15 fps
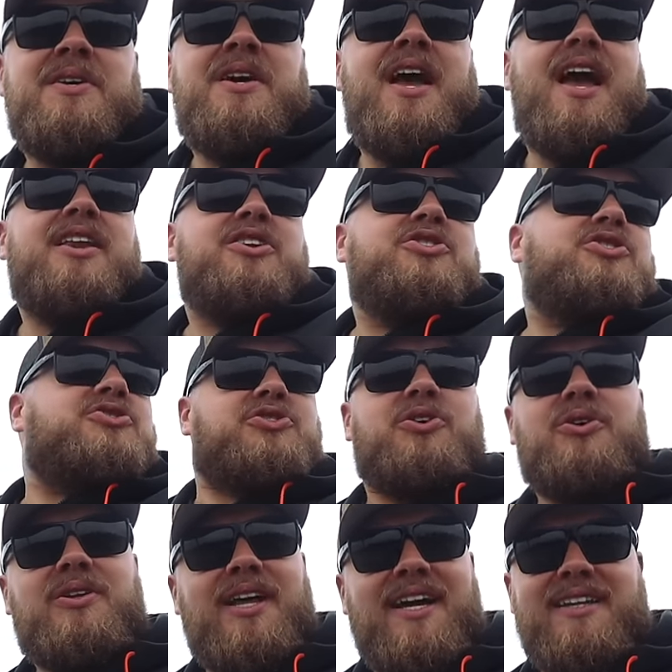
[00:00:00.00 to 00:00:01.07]
and you just
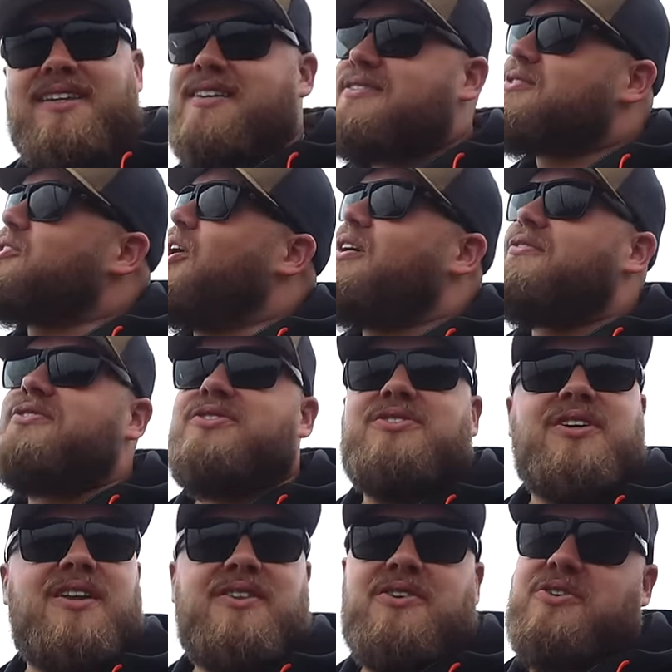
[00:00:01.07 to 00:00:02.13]
go like this and all of a
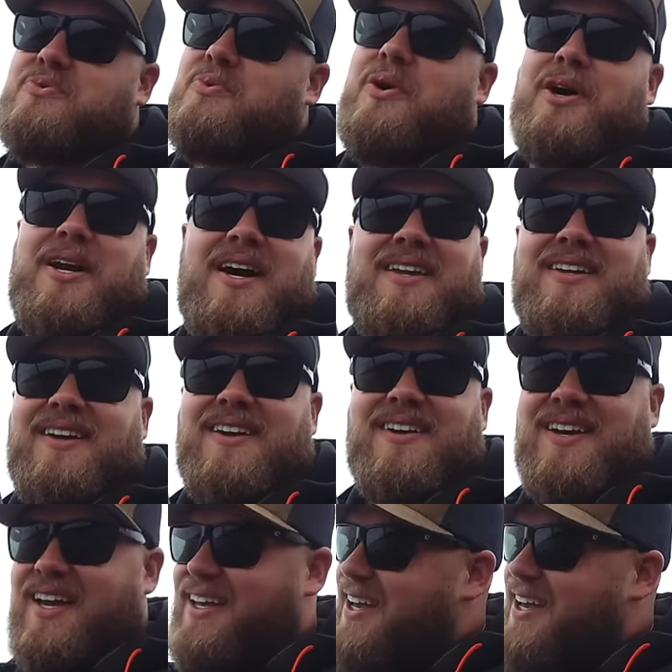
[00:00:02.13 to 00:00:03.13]
sudden there's one on there. It